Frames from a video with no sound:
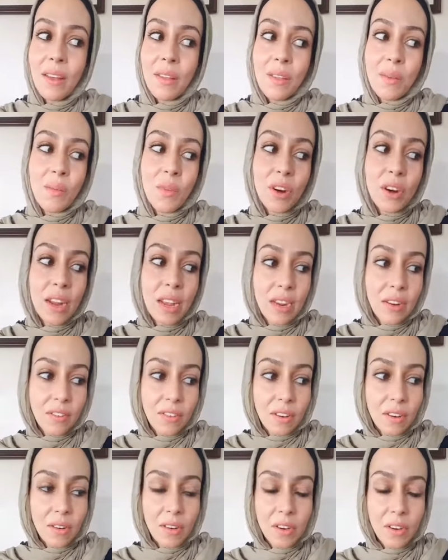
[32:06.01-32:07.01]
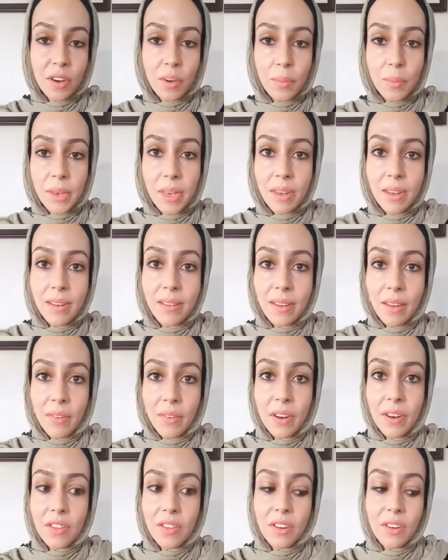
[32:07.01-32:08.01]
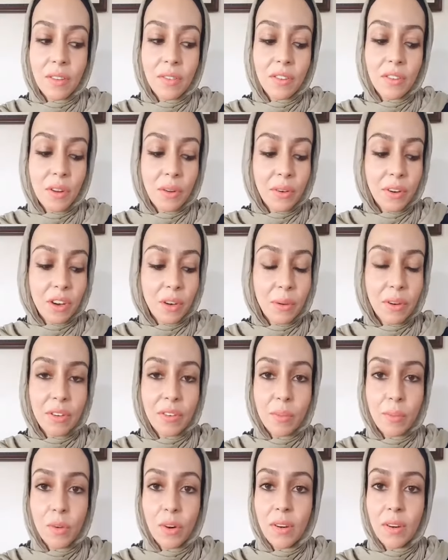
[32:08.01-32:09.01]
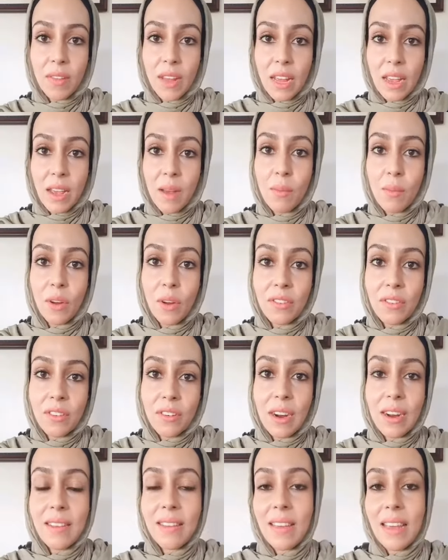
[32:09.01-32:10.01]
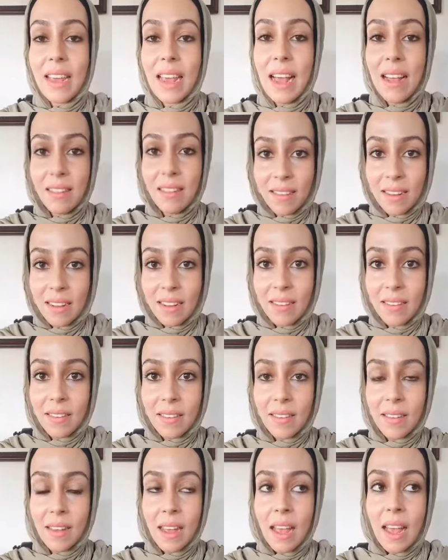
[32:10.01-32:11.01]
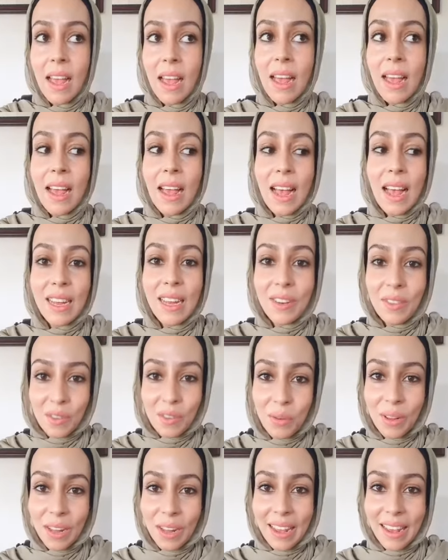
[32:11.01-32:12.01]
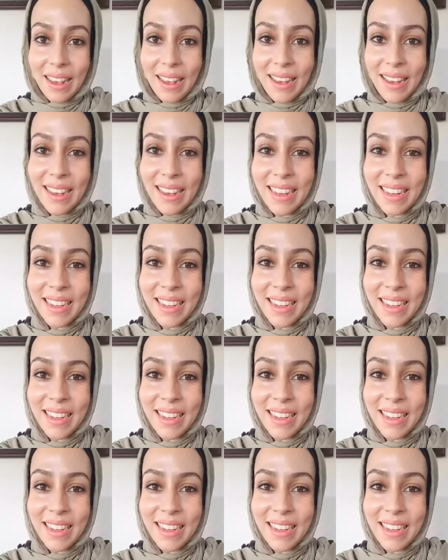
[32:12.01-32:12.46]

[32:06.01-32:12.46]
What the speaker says: The more Asian or European definition of toner, which is more of like a moisturizing essence, I do like.